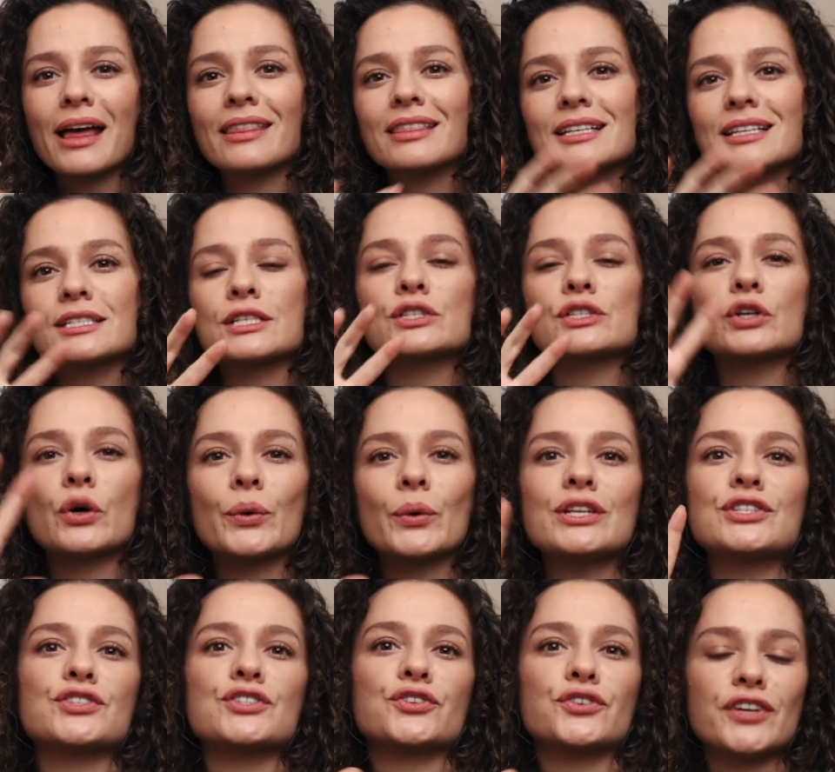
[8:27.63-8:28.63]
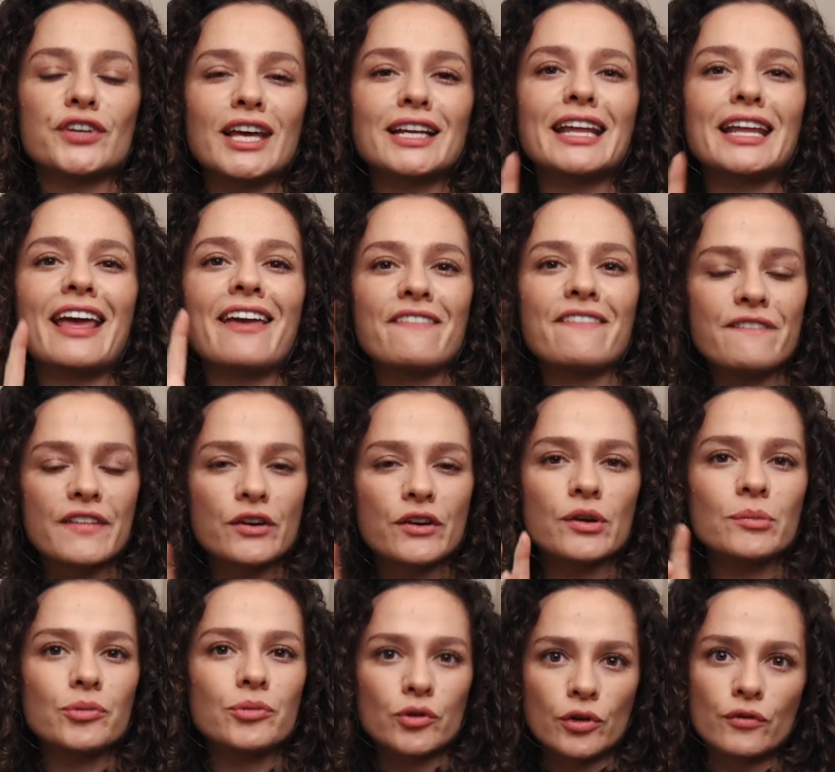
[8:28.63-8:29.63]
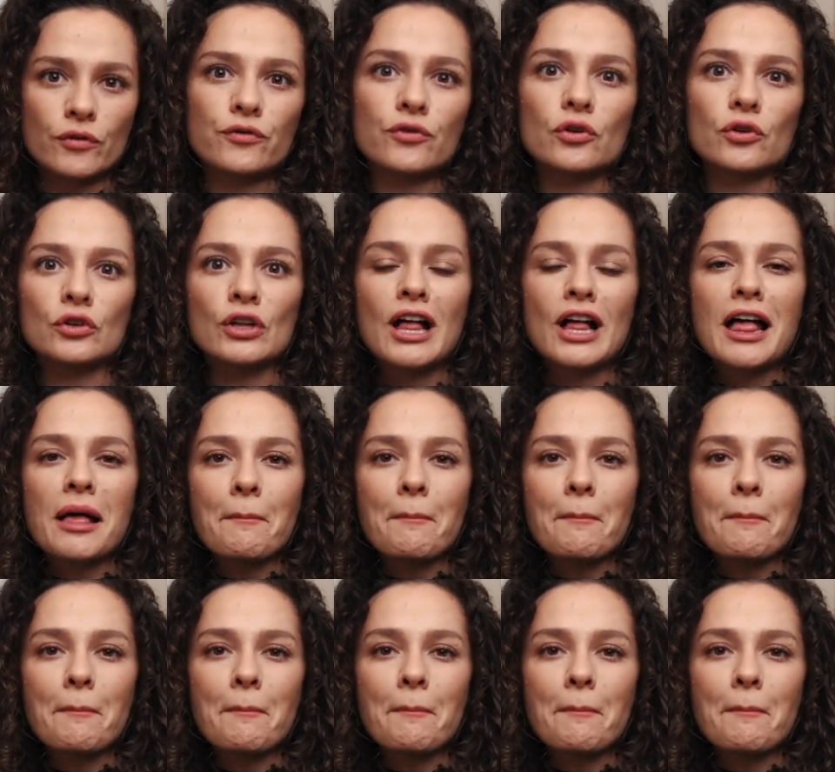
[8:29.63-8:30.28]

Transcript: And this is going to create a very beautiful,